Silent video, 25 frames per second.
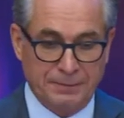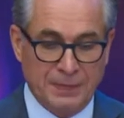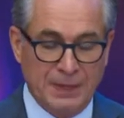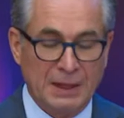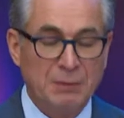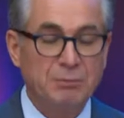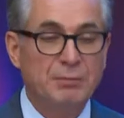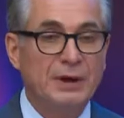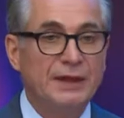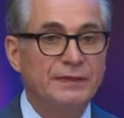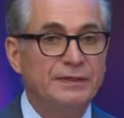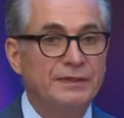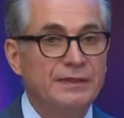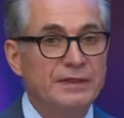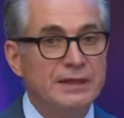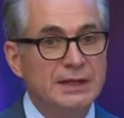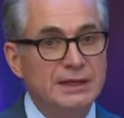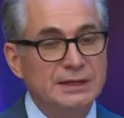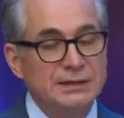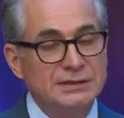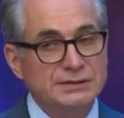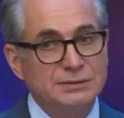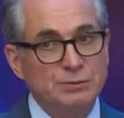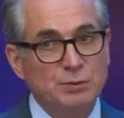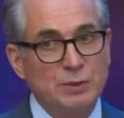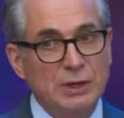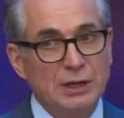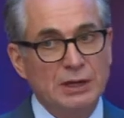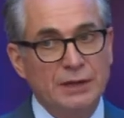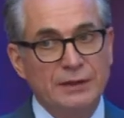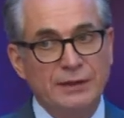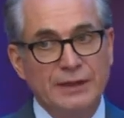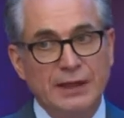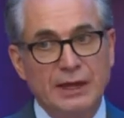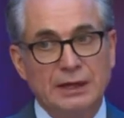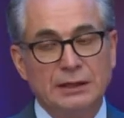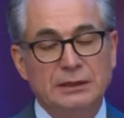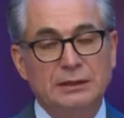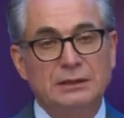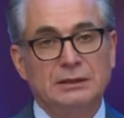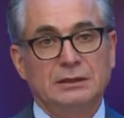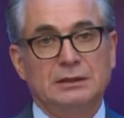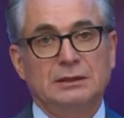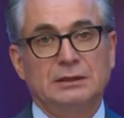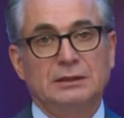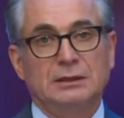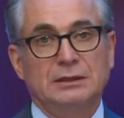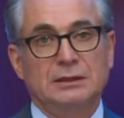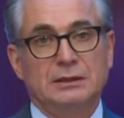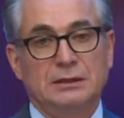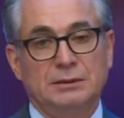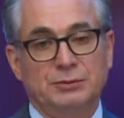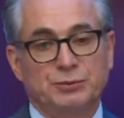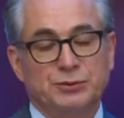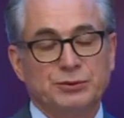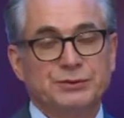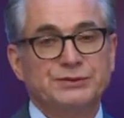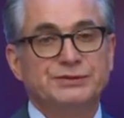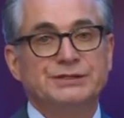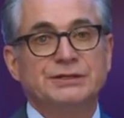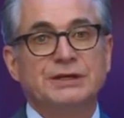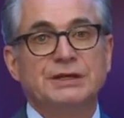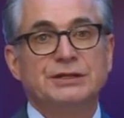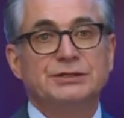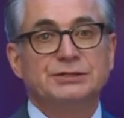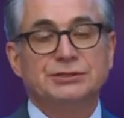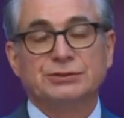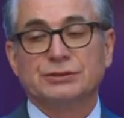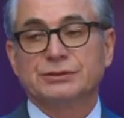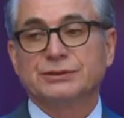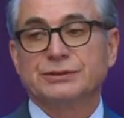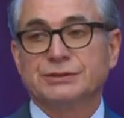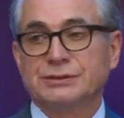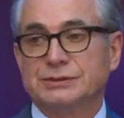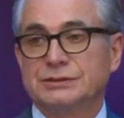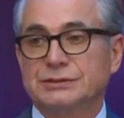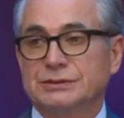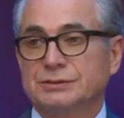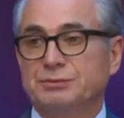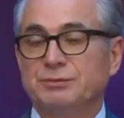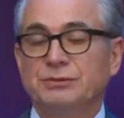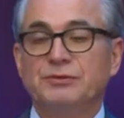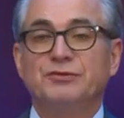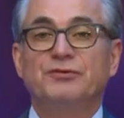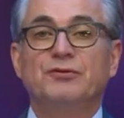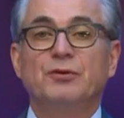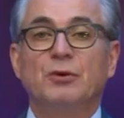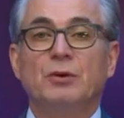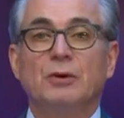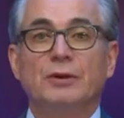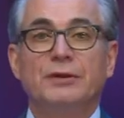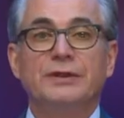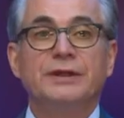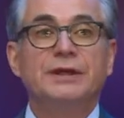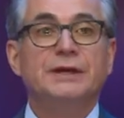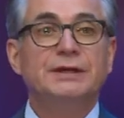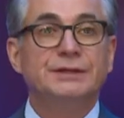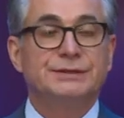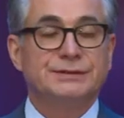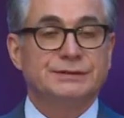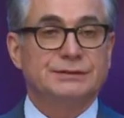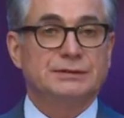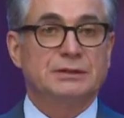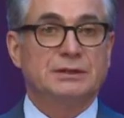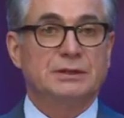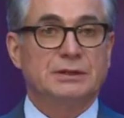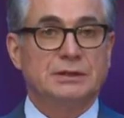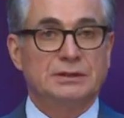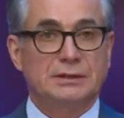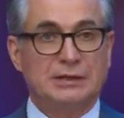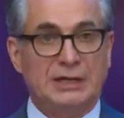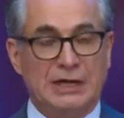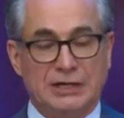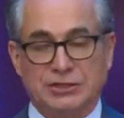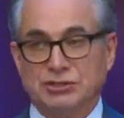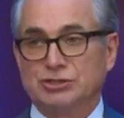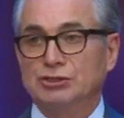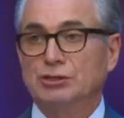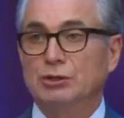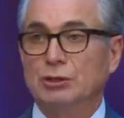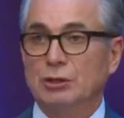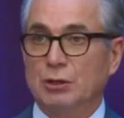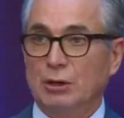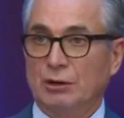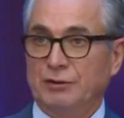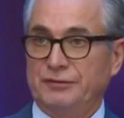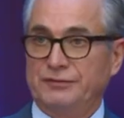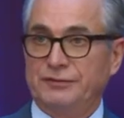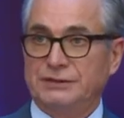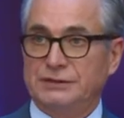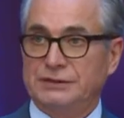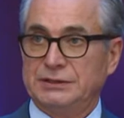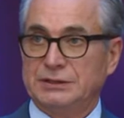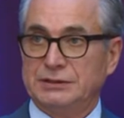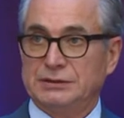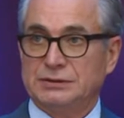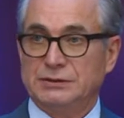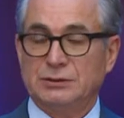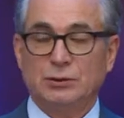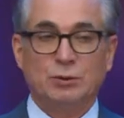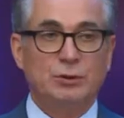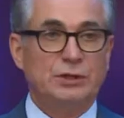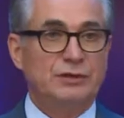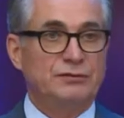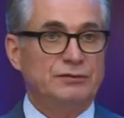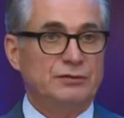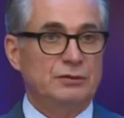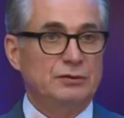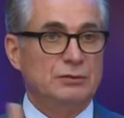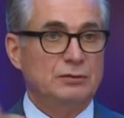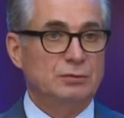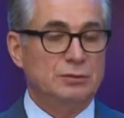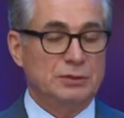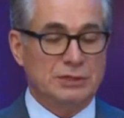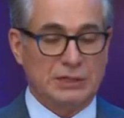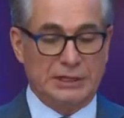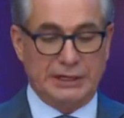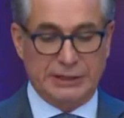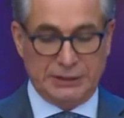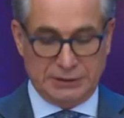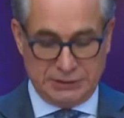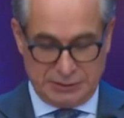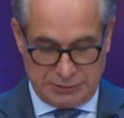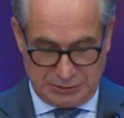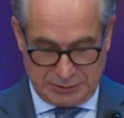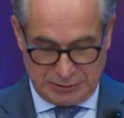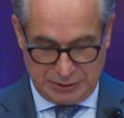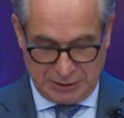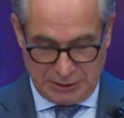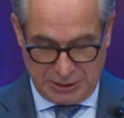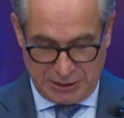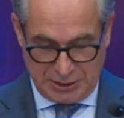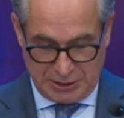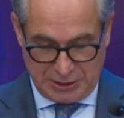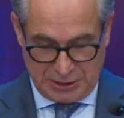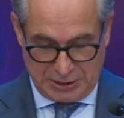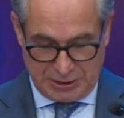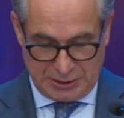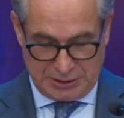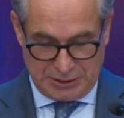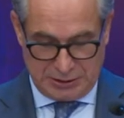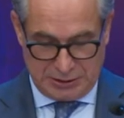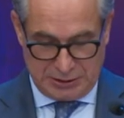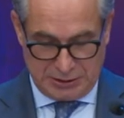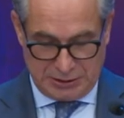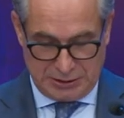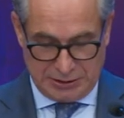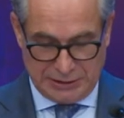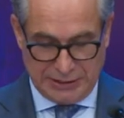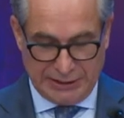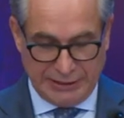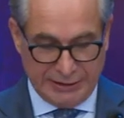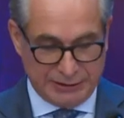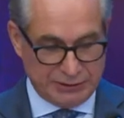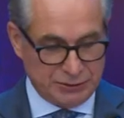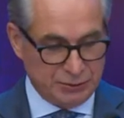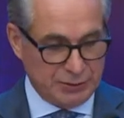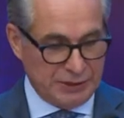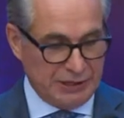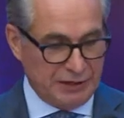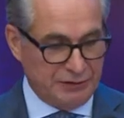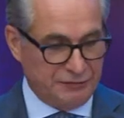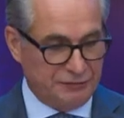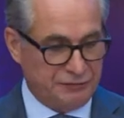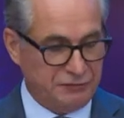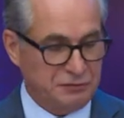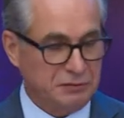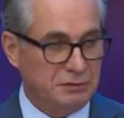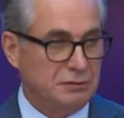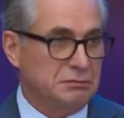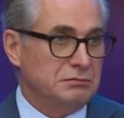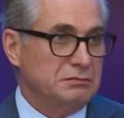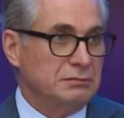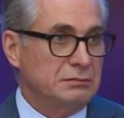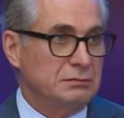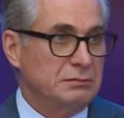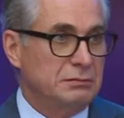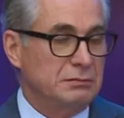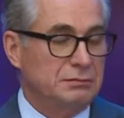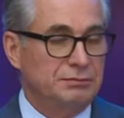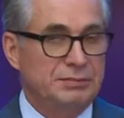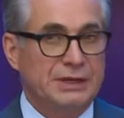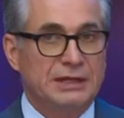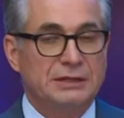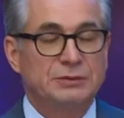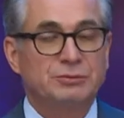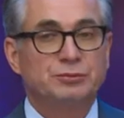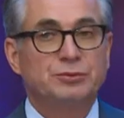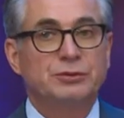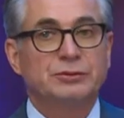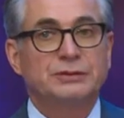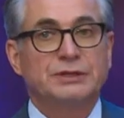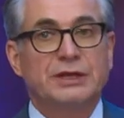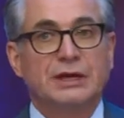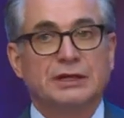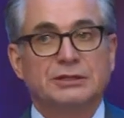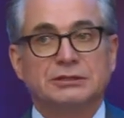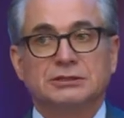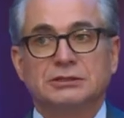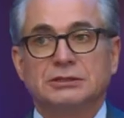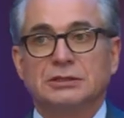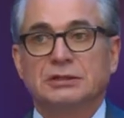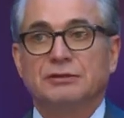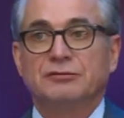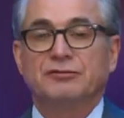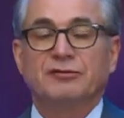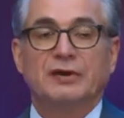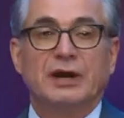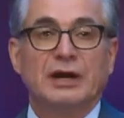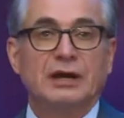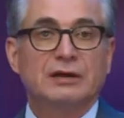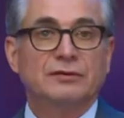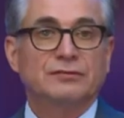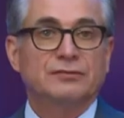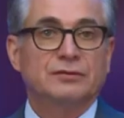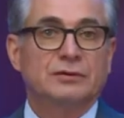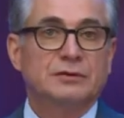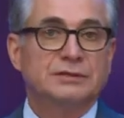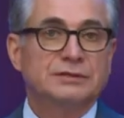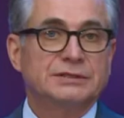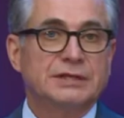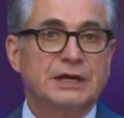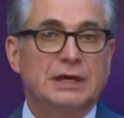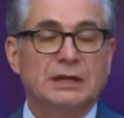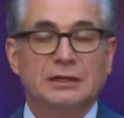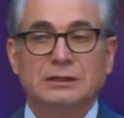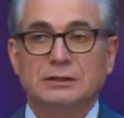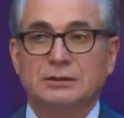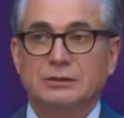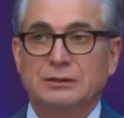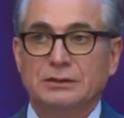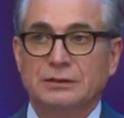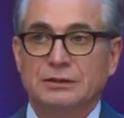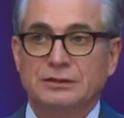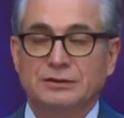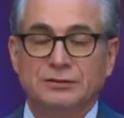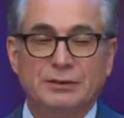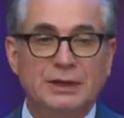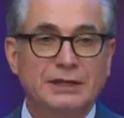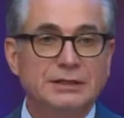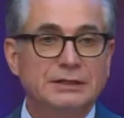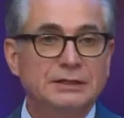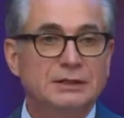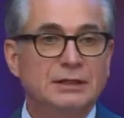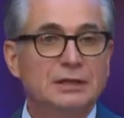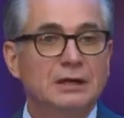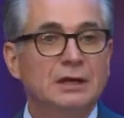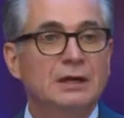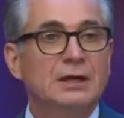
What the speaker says: but these were then procedures before these national offices. So if you would like to have patent protection in 5 or 10 or 20